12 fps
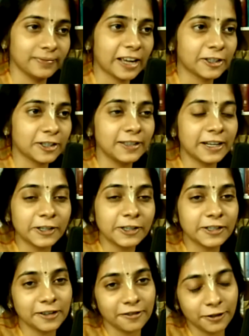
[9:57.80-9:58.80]
Actually, that is
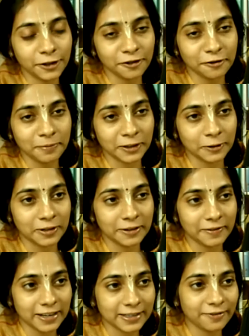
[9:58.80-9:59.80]
the definition of
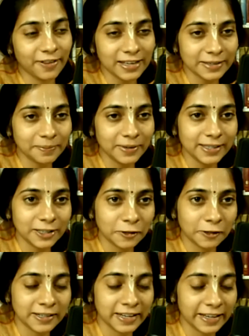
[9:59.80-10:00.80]
Mathurā-vāsa. Vāsa means to
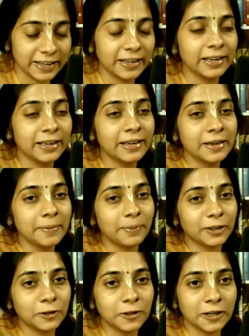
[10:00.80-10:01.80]
stay.
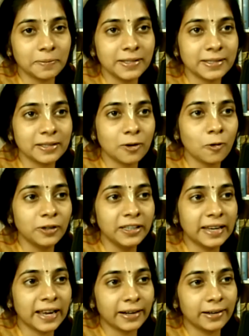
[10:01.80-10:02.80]
Mathura means the holy
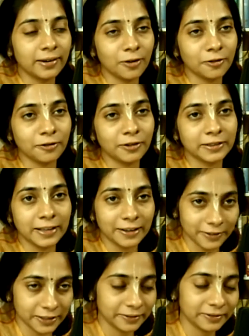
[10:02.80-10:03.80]
land of
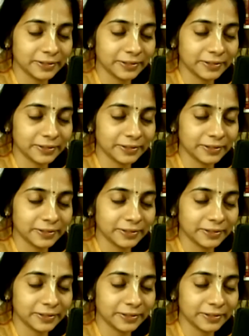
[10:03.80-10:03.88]
Vrindavan